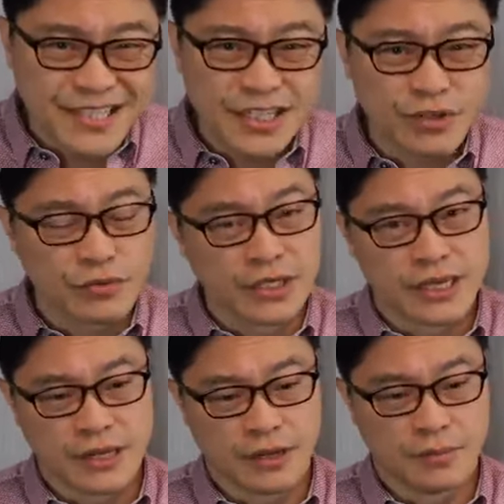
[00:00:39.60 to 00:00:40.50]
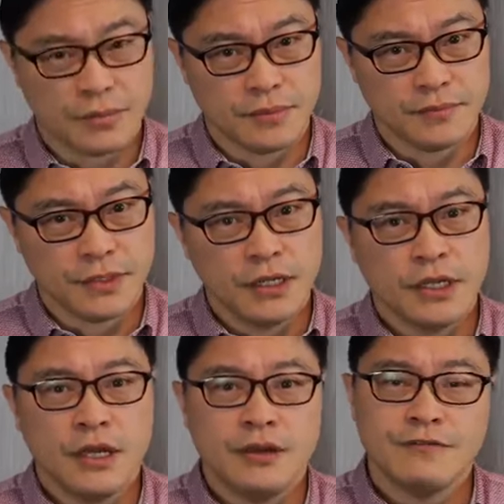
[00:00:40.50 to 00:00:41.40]
Didn't really help.
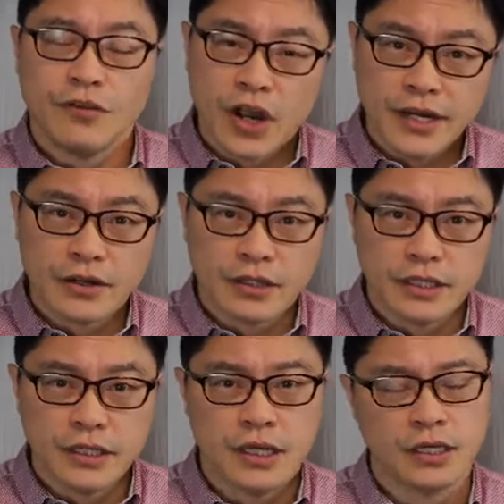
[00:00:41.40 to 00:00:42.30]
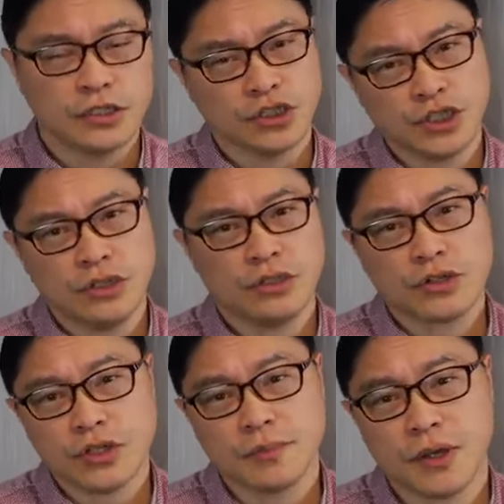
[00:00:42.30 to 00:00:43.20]
Finally, she
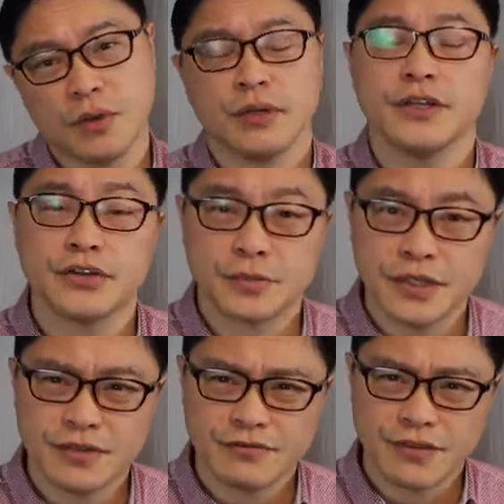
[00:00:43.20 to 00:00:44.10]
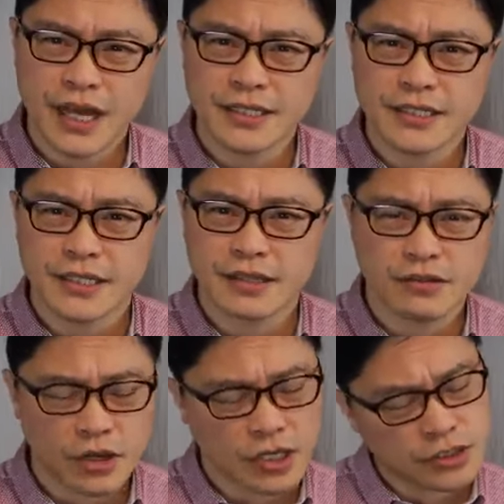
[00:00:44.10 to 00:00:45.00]
learned about intermittent fasting
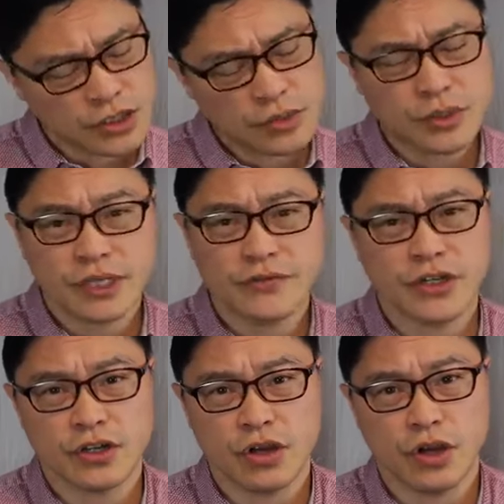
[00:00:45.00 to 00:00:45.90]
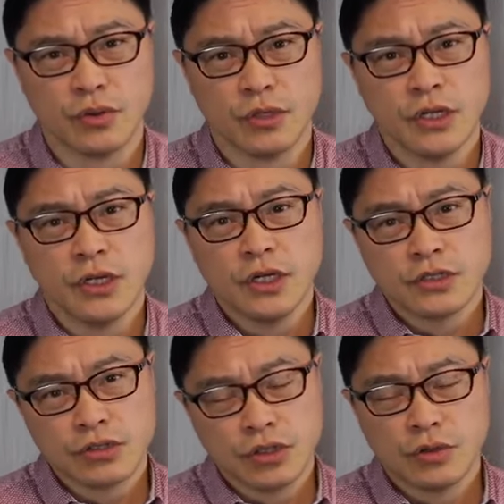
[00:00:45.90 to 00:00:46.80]
and thought she would give it a go.
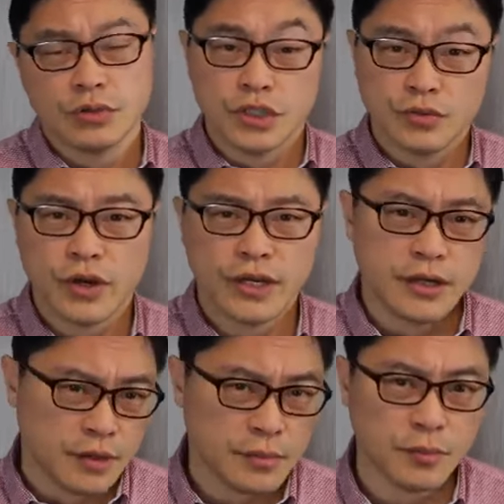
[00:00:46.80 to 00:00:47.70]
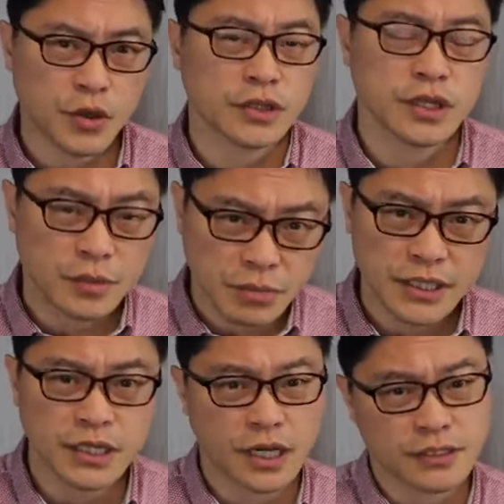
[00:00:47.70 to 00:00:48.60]
So she read my book, The
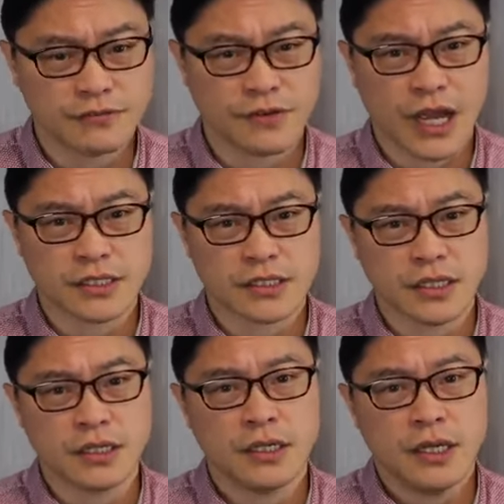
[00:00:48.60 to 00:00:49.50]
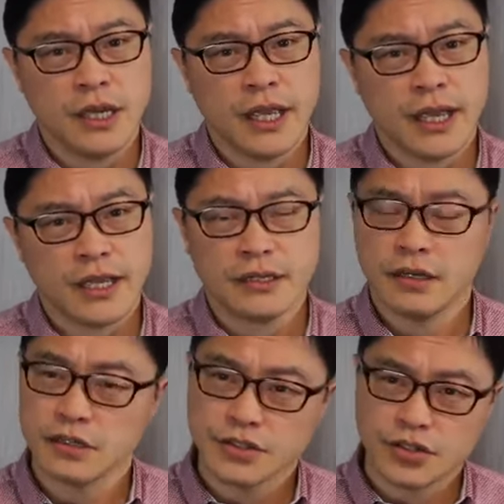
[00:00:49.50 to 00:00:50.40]
Complete Guide to Fasting, and
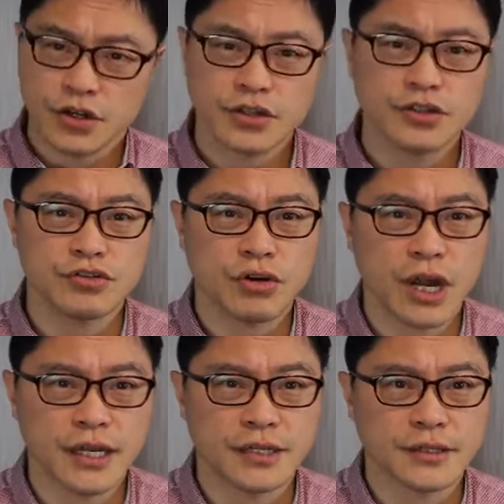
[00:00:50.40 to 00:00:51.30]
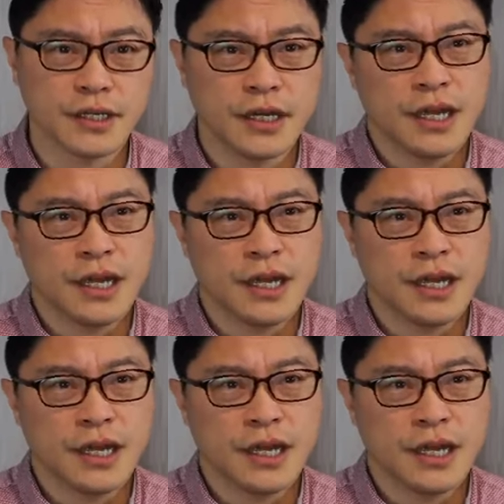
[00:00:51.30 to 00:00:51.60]
started to try it.